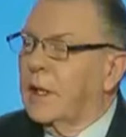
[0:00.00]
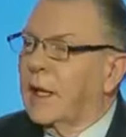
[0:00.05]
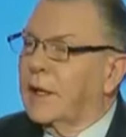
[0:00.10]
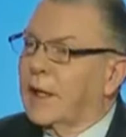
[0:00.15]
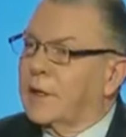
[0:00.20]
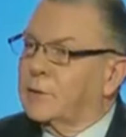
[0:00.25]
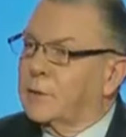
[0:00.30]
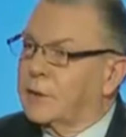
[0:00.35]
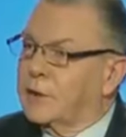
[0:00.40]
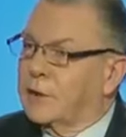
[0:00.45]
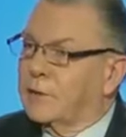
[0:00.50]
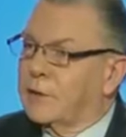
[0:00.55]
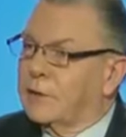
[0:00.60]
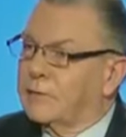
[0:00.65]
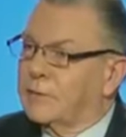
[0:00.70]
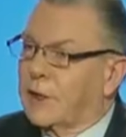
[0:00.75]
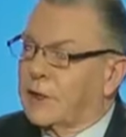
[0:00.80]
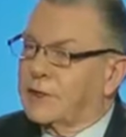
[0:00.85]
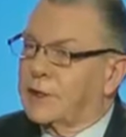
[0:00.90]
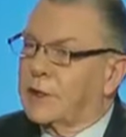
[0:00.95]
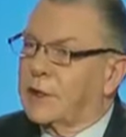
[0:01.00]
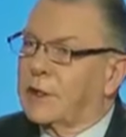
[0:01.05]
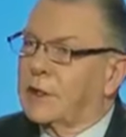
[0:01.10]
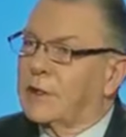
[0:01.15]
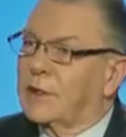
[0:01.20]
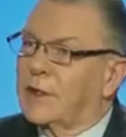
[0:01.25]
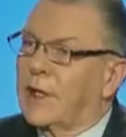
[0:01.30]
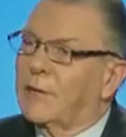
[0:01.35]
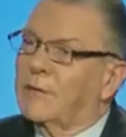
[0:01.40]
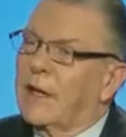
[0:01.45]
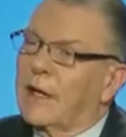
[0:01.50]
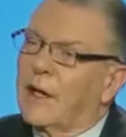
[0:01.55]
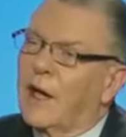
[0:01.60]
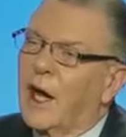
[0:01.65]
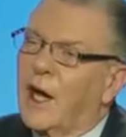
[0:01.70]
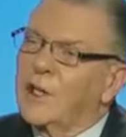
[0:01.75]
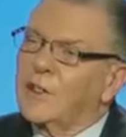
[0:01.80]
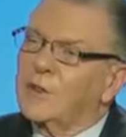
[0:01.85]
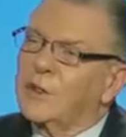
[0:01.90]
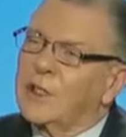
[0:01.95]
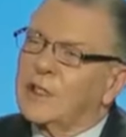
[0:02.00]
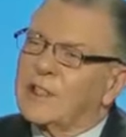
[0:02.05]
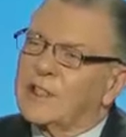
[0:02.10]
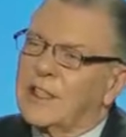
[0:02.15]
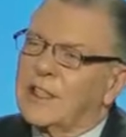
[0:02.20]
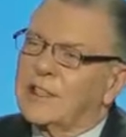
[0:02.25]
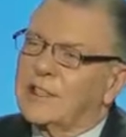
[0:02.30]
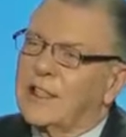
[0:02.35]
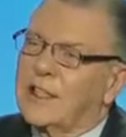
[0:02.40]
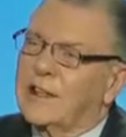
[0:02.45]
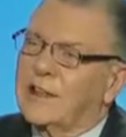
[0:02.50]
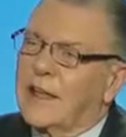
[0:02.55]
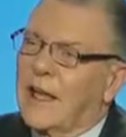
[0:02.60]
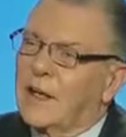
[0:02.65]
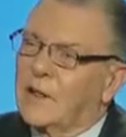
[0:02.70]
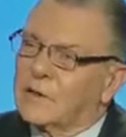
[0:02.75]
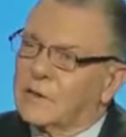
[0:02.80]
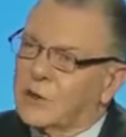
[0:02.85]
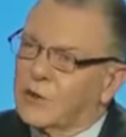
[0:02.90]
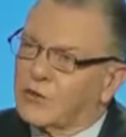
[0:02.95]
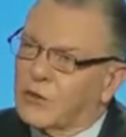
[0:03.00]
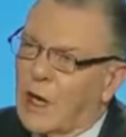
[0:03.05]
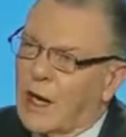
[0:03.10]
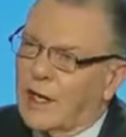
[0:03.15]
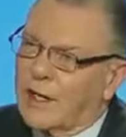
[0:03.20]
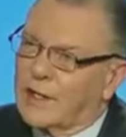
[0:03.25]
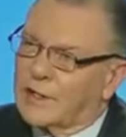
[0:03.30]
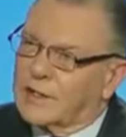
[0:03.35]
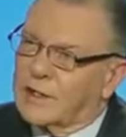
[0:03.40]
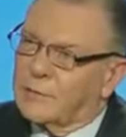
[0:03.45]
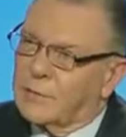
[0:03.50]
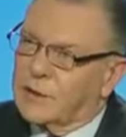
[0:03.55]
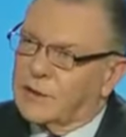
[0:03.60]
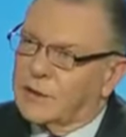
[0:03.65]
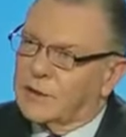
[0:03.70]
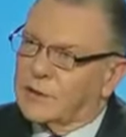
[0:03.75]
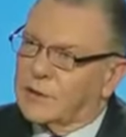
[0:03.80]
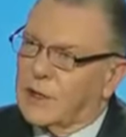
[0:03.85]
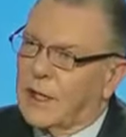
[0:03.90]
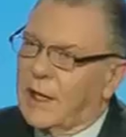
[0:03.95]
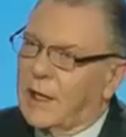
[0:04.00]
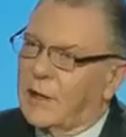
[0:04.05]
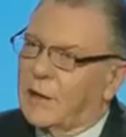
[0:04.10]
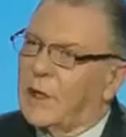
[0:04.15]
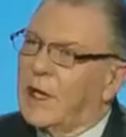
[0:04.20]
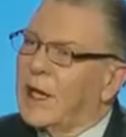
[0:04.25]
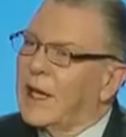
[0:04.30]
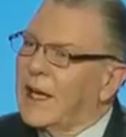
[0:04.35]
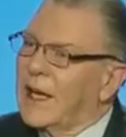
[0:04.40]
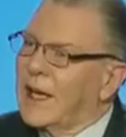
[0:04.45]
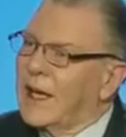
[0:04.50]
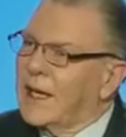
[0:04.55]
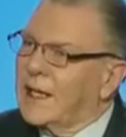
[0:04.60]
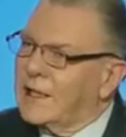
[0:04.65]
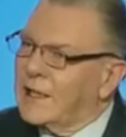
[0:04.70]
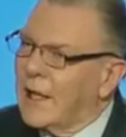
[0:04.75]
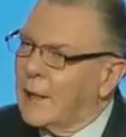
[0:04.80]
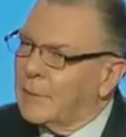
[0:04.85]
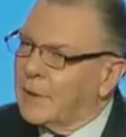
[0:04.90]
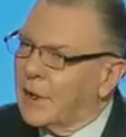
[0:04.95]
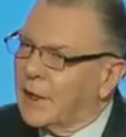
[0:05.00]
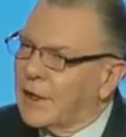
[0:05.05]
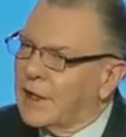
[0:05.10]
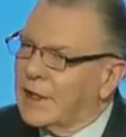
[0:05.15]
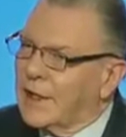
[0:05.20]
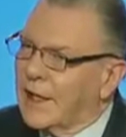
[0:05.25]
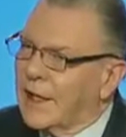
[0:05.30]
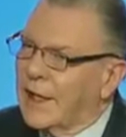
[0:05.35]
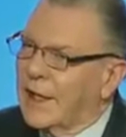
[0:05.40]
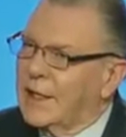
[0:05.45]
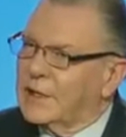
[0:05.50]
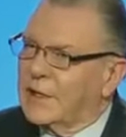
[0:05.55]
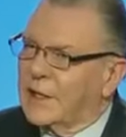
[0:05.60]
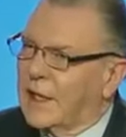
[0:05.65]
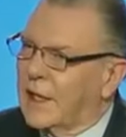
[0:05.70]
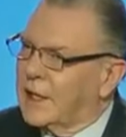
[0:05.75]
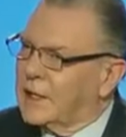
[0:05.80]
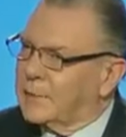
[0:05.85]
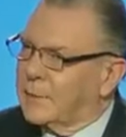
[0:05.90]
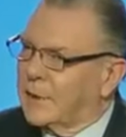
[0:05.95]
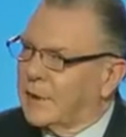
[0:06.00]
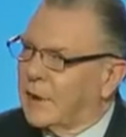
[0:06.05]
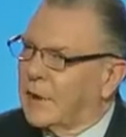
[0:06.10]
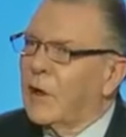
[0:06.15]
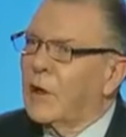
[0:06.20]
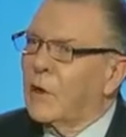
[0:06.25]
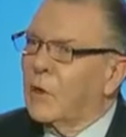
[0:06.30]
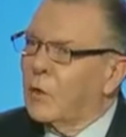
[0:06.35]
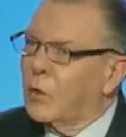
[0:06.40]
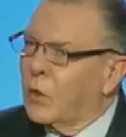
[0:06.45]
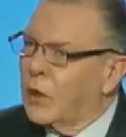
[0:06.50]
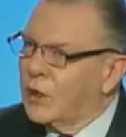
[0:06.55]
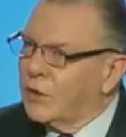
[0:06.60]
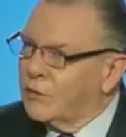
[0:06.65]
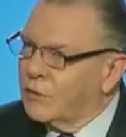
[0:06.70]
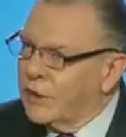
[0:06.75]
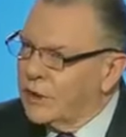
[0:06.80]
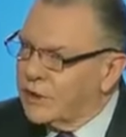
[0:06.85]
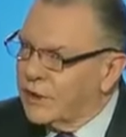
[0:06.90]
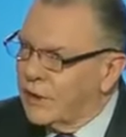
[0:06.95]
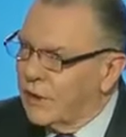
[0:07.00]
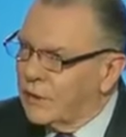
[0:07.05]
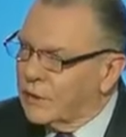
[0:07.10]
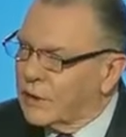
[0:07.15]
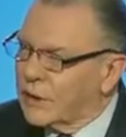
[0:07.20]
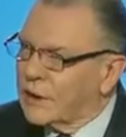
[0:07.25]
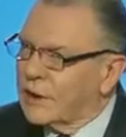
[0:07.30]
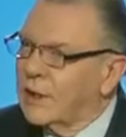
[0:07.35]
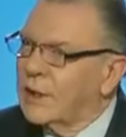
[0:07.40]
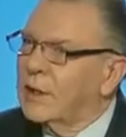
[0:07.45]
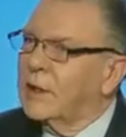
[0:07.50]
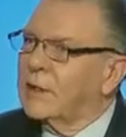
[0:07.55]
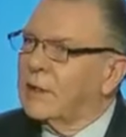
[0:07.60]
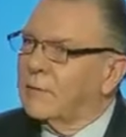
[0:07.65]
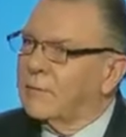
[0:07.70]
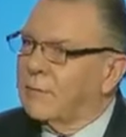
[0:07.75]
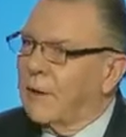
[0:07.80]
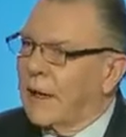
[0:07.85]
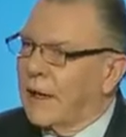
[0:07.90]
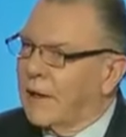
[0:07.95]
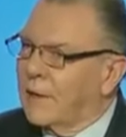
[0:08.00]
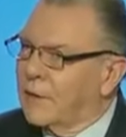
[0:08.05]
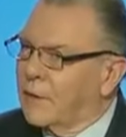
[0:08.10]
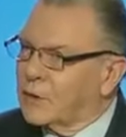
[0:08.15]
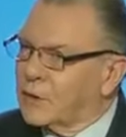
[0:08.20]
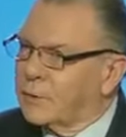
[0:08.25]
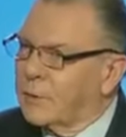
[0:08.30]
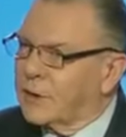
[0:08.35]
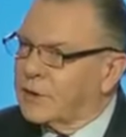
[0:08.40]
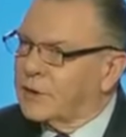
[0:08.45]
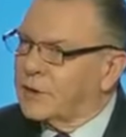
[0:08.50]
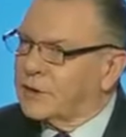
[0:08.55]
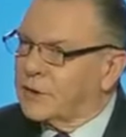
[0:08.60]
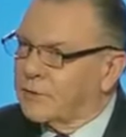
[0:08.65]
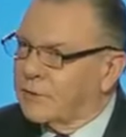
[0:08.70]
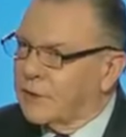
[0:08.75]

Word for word: And that's what they're investing in. They've got 160,000 rockets and missiles now in Lebanon in the hands of the Hezbollah. One reason only to fire those missiles